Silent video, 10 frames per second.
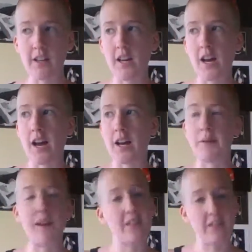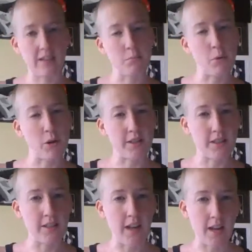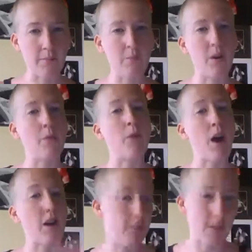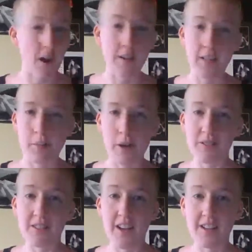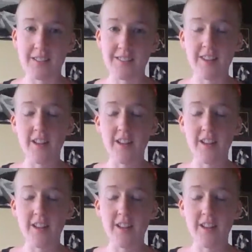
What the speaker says: And I think that's important to name while I'm talking about sex,